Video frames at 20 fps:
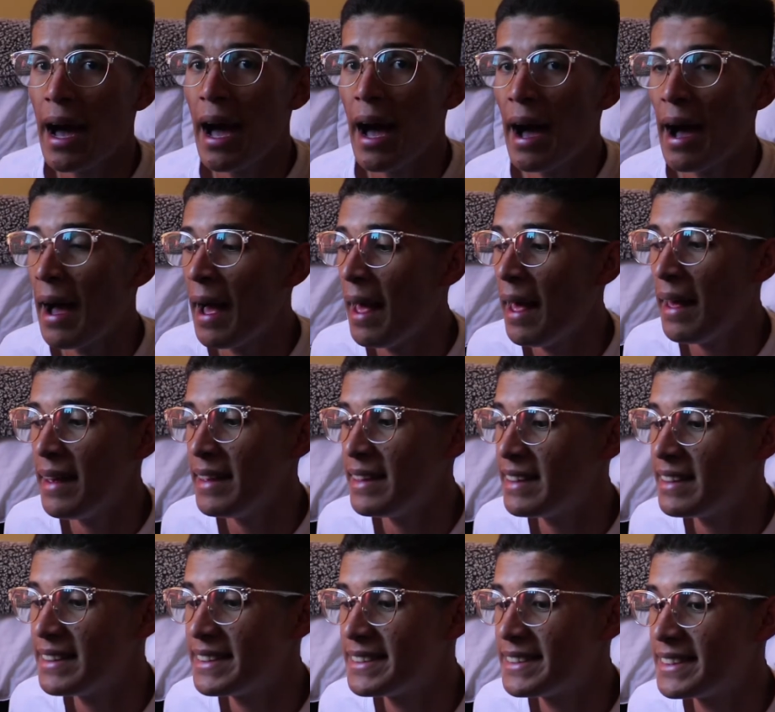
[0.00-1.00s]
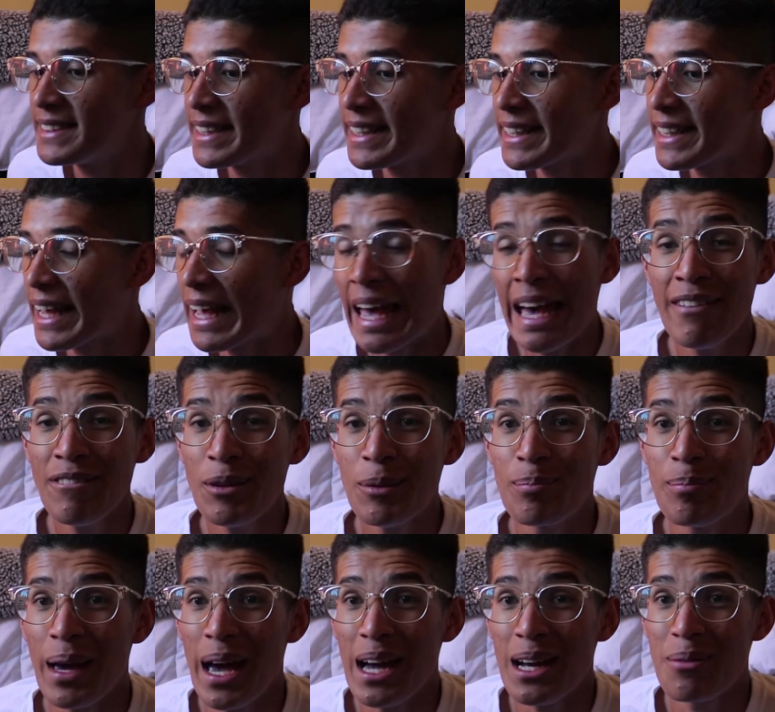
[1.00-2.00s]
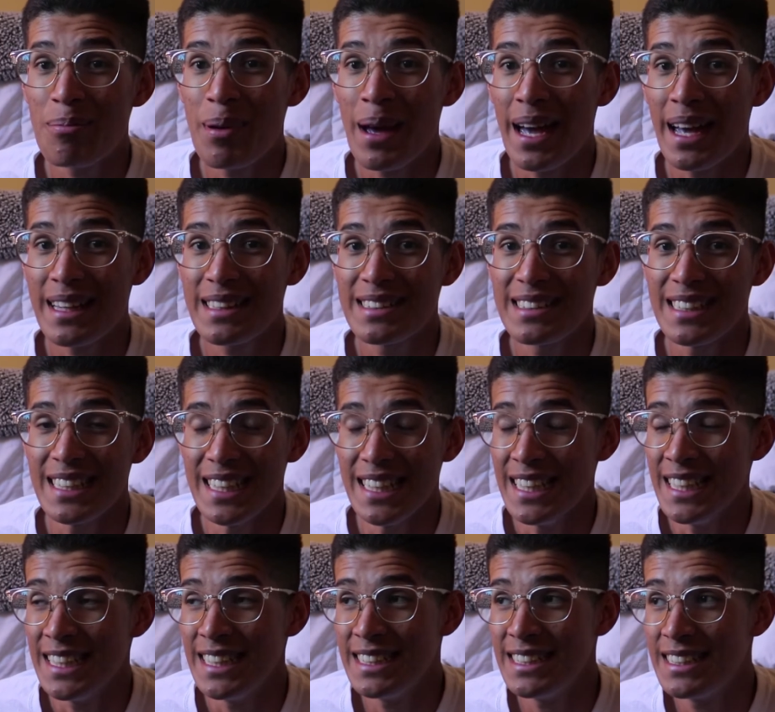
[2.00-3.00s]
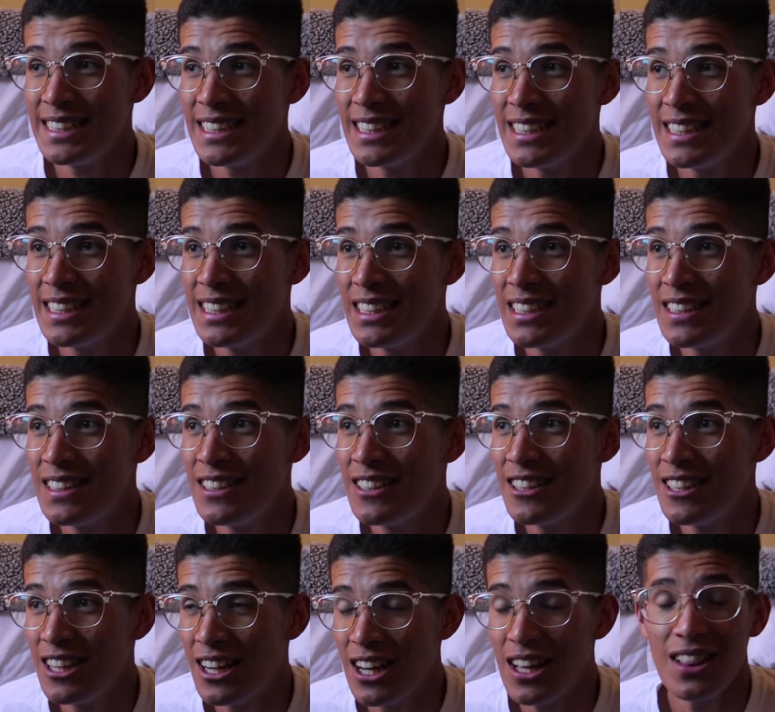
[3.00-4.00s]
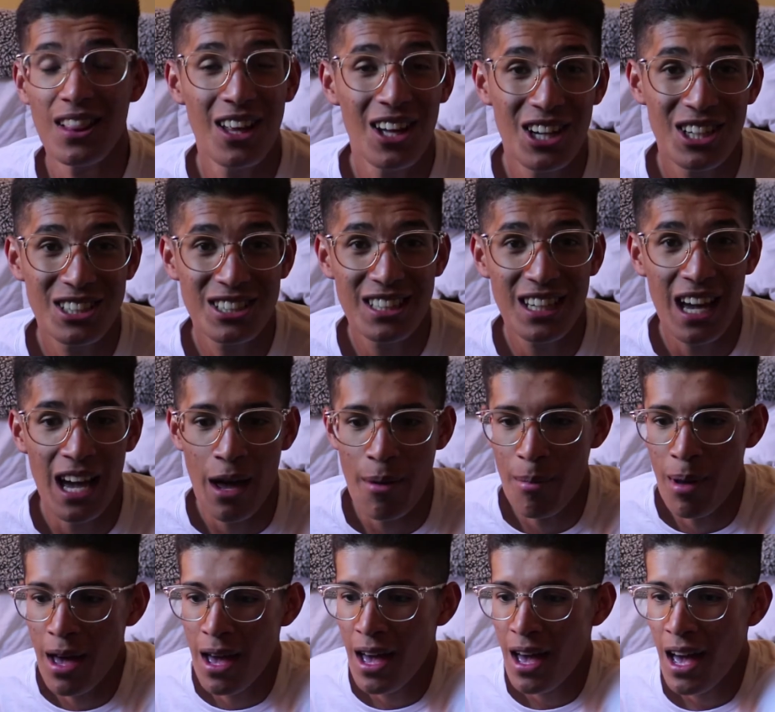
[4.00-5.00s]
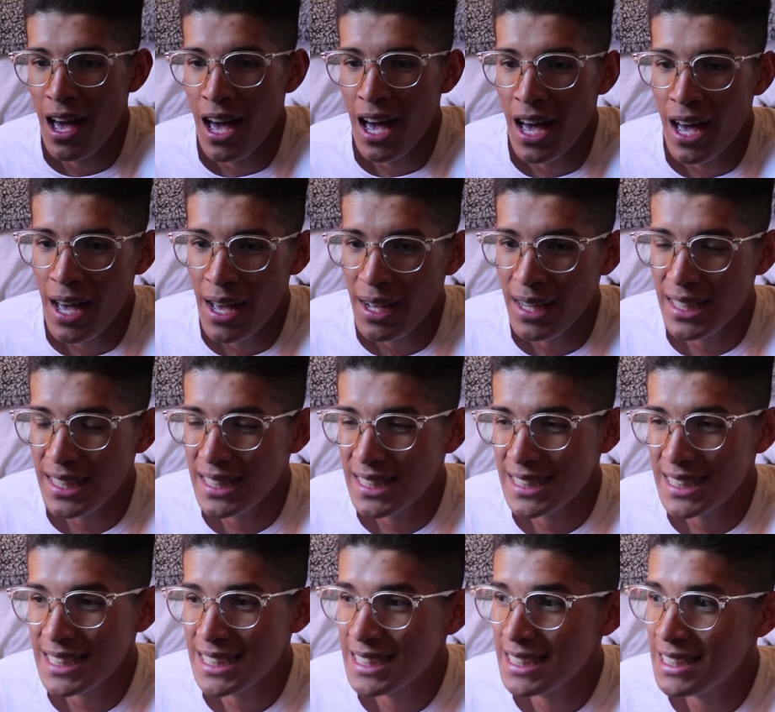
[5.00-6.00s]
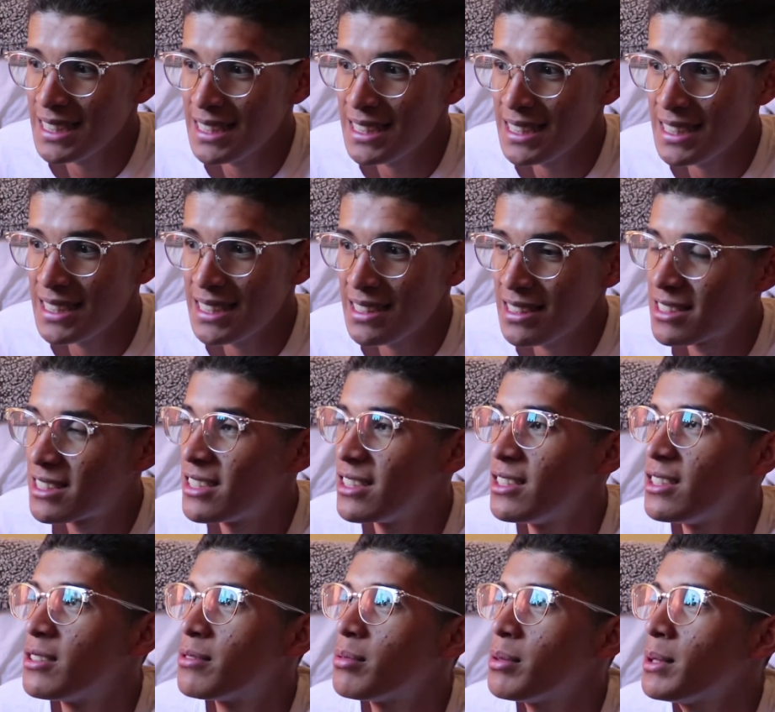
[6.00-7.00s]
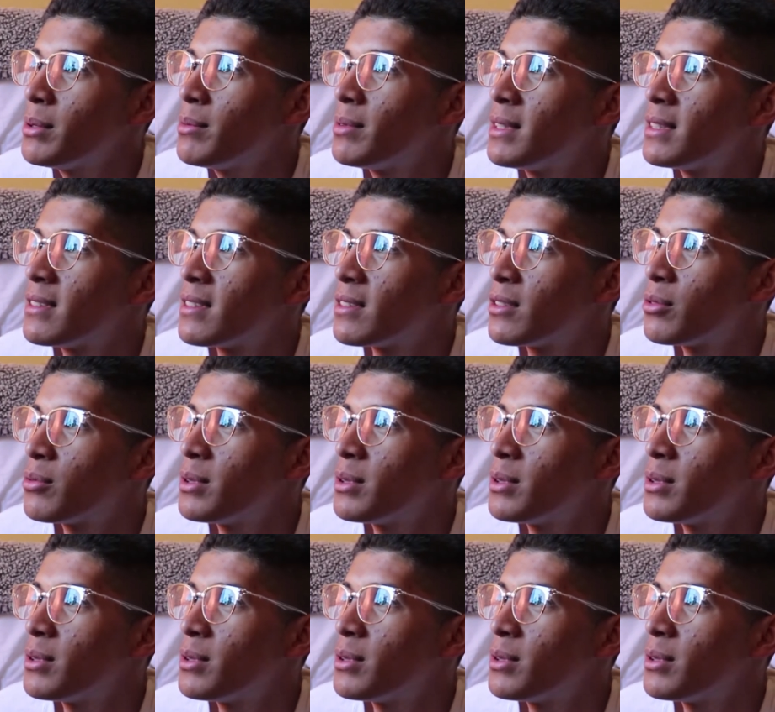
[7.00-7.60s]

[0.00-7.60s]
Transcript: I haven't backpacked in a long time. Oh, geez, when was it?